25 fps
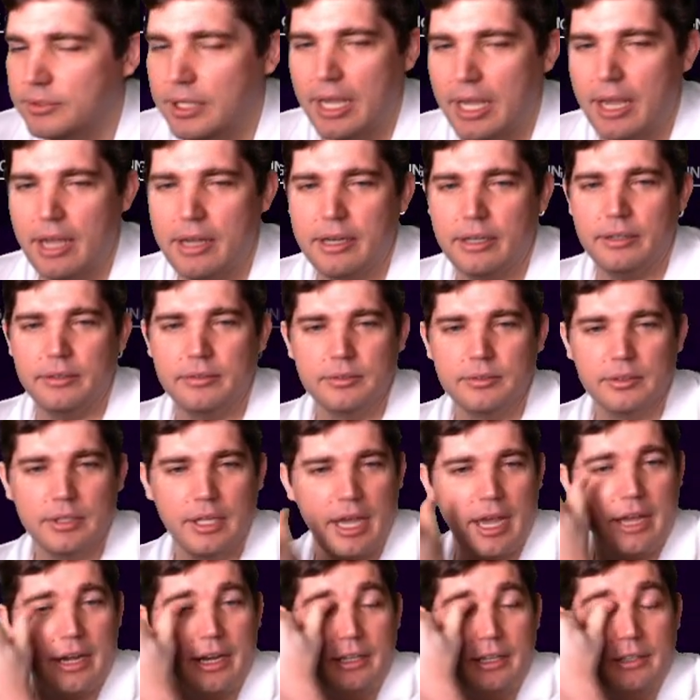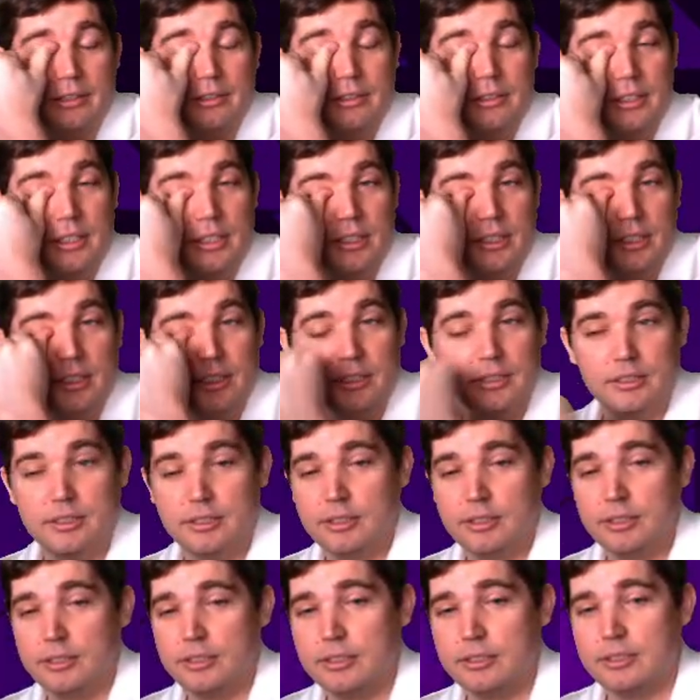I hate it. I hate it.
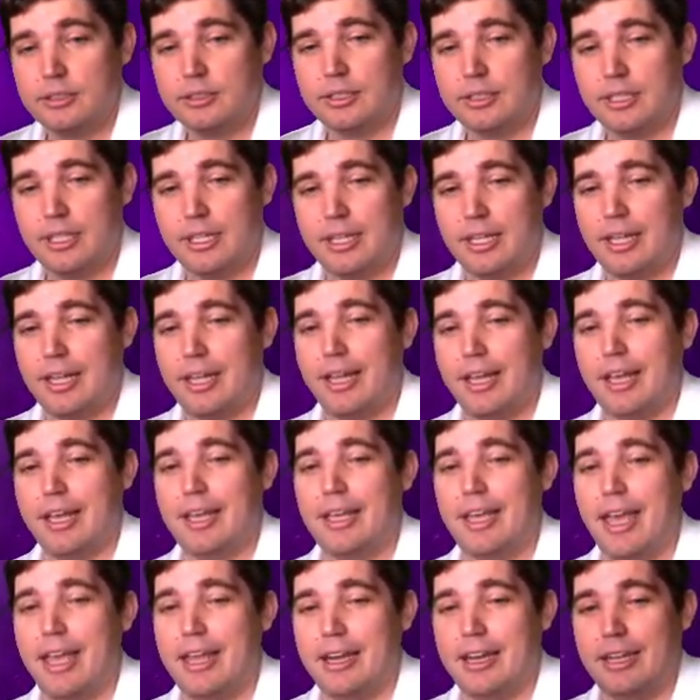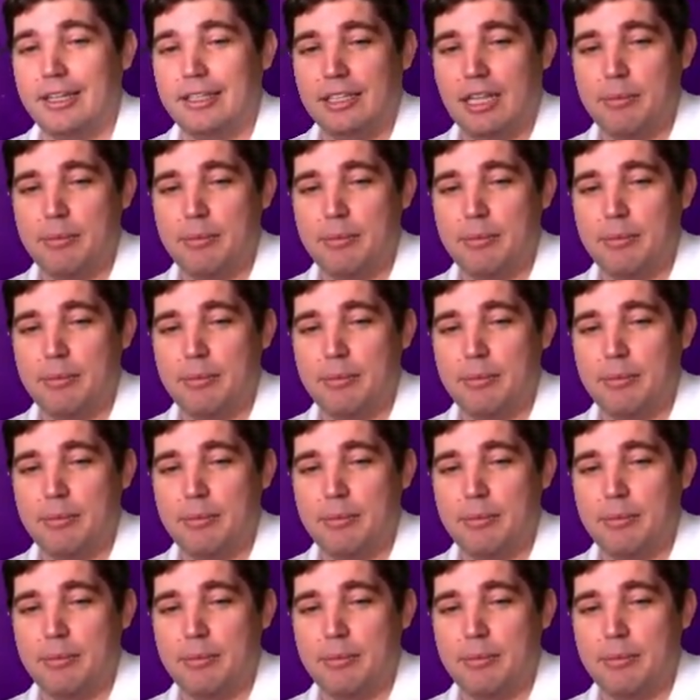I hate it.